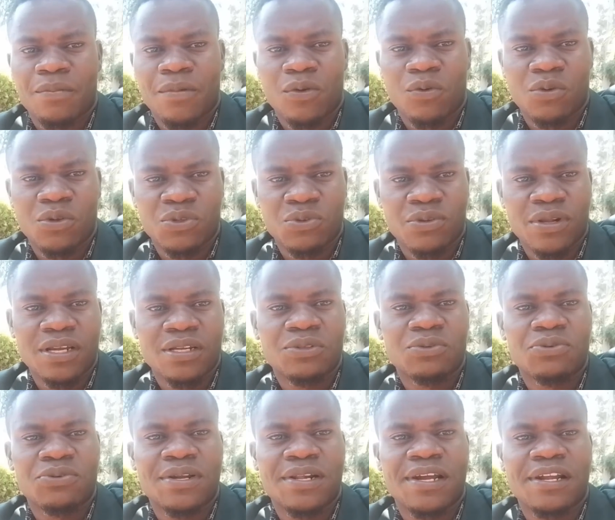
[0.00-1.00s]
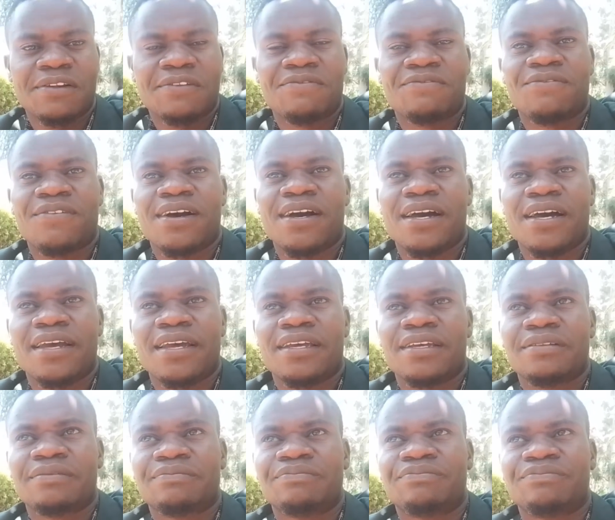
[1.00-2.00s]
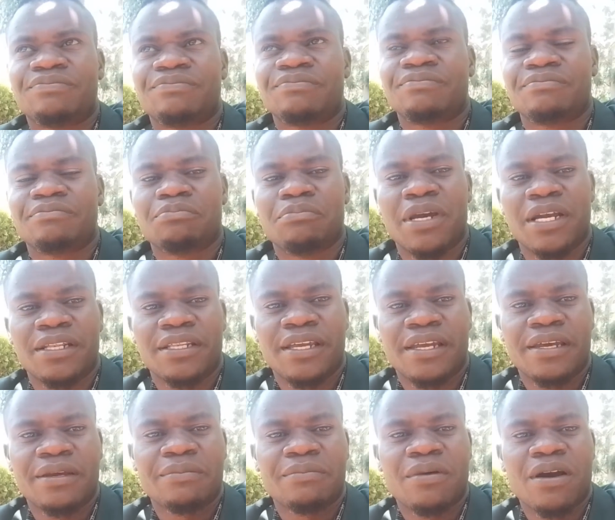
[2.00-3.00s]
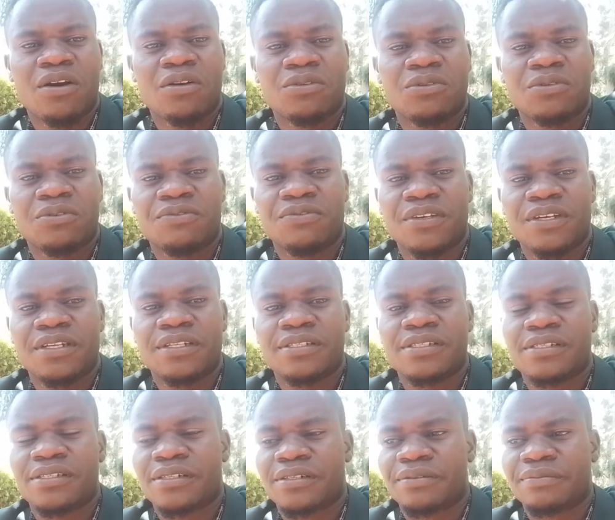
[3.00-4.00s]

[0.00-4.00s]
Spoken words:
I was trying to clarify my name out of it.